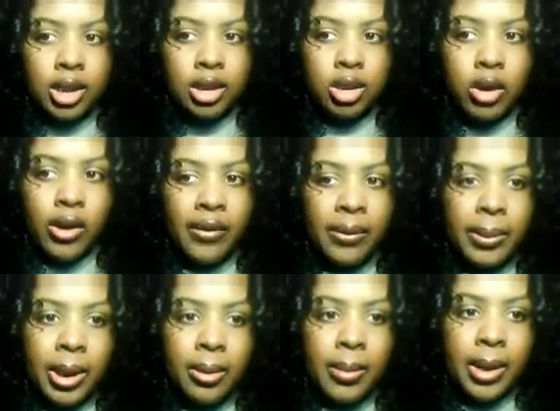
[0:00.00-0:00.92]
so if I'm
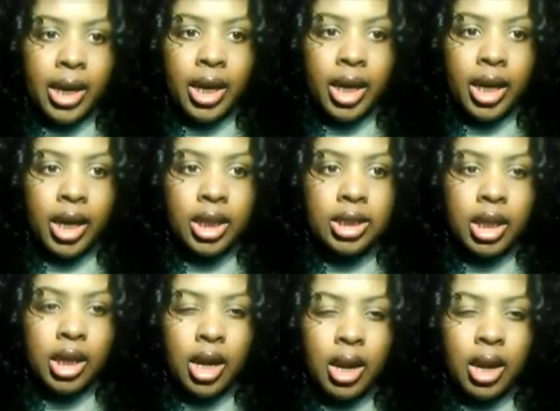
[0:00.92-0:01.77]
getting my hair done,